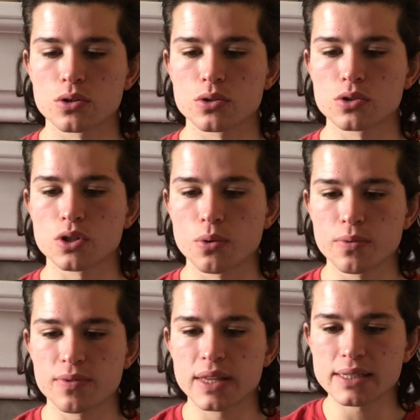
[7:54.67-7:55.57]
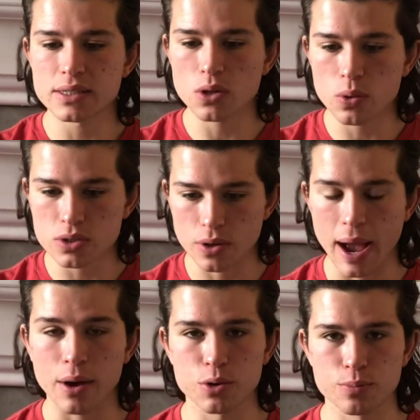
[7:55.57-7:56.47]
So this is also
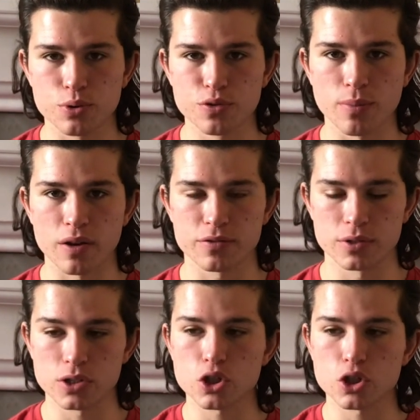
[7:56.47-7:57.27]
how you improve mindfulness.